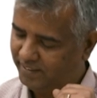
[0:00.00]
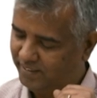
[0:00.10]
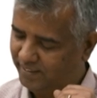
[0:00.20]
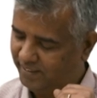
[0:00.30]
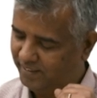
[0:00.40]

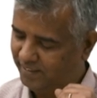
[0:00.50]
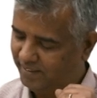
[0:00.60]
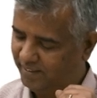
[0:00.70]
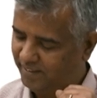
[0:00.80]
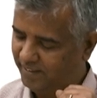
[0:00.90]

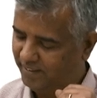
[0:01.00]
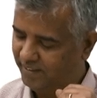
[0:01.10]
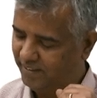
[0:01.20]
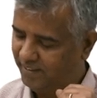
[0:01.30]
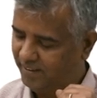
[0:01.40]

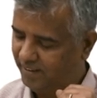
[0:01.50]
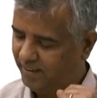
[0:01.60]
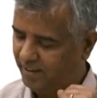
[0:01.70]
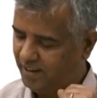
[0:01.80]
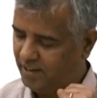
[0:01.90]

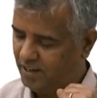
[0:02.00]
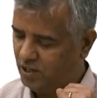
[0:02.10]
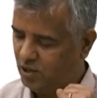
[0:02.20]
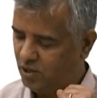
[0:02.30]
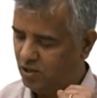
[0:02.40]

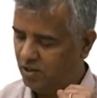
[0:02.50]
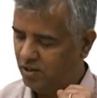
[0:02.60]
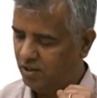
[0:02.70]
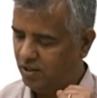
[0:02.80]
(no one is talking)